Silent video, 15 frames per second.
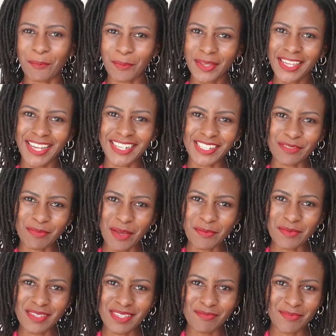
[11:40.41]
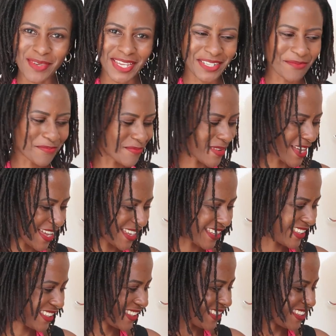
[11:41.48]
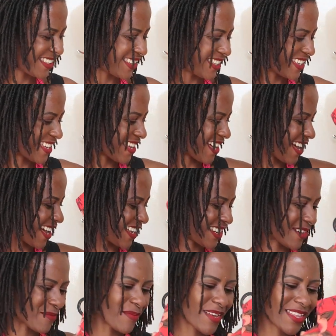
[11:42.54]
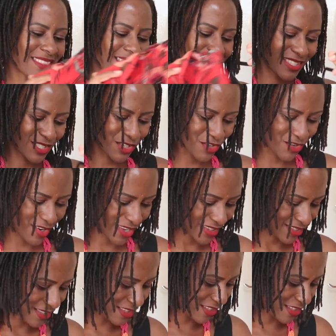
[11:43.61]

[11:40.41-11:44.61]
appeared in my main made May. And I made this dress,